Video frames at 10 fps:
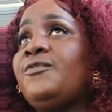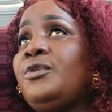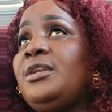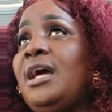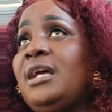
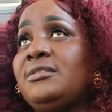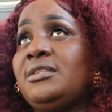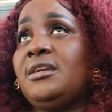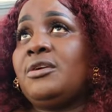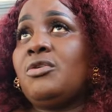phone last
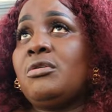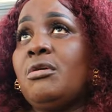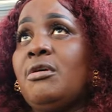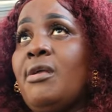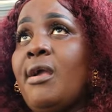year,
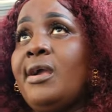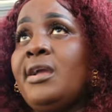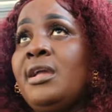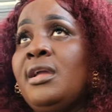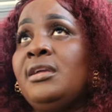Coco.
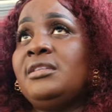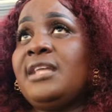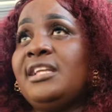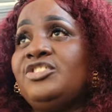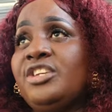
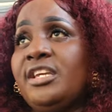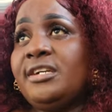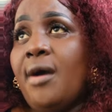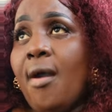Tajay.